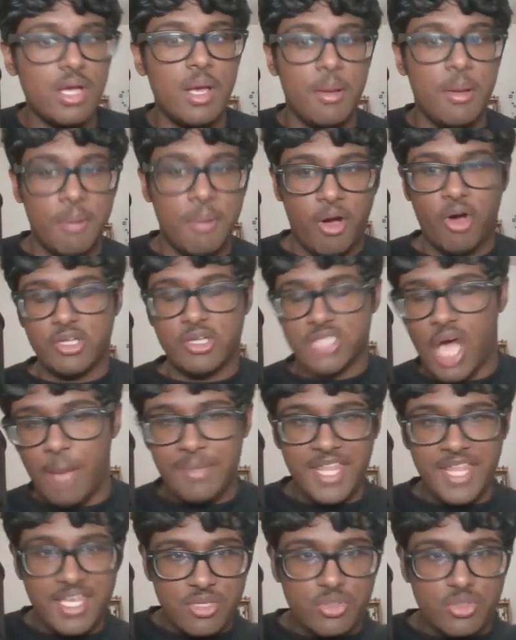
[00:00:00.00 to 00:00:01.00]
But on top of
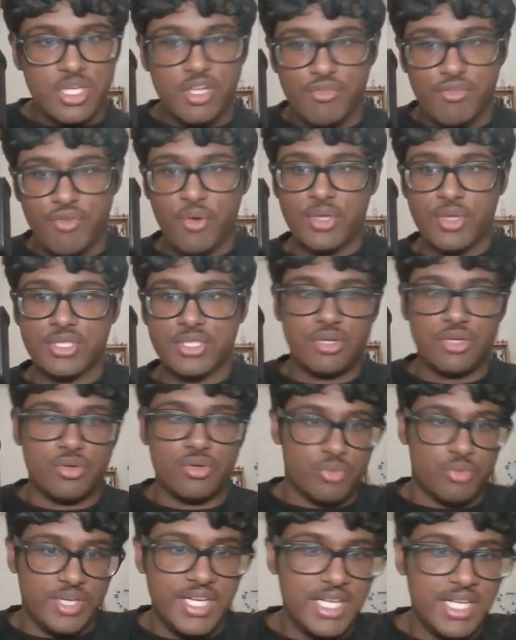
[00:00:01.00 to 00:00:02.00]
that, you need to focus on
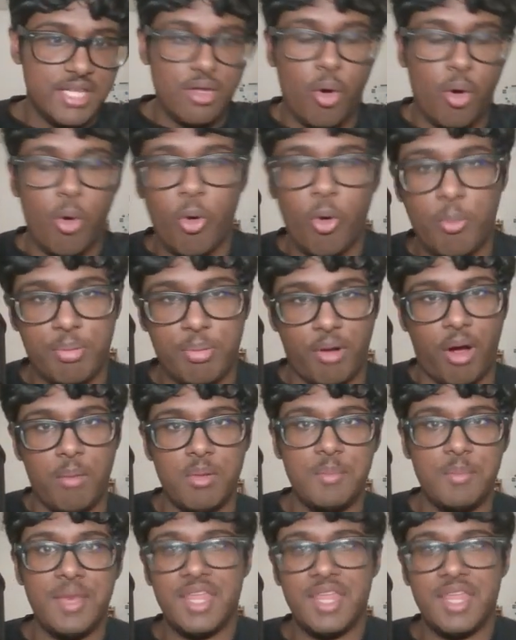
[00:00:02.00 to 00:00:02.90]
reading the whole problem.